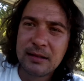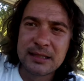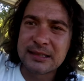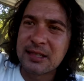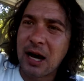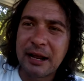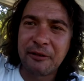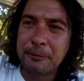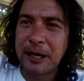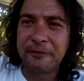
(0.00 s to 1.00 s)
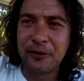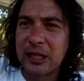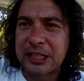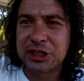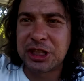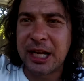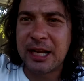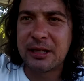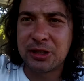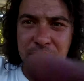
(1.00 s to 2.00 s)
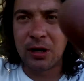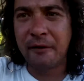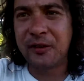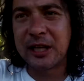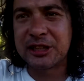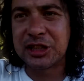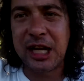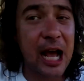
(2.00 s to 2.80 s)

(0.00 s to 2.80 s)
Does not everybody feel like shit? Do you not feel like shit?